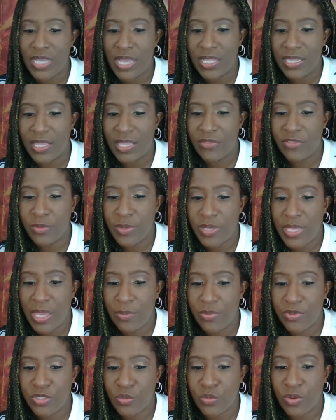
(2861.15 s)
I love to be
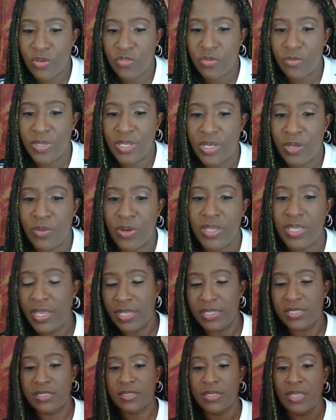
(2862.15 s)
able to work from anywhere.
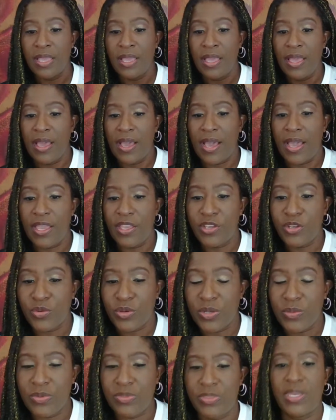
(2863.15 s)
Yes, I
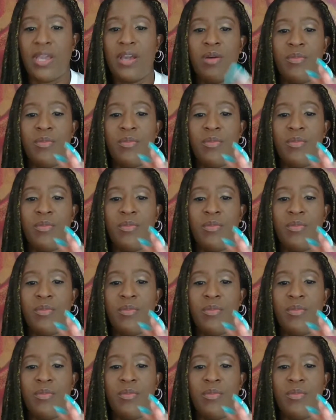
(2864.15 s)
agree with that.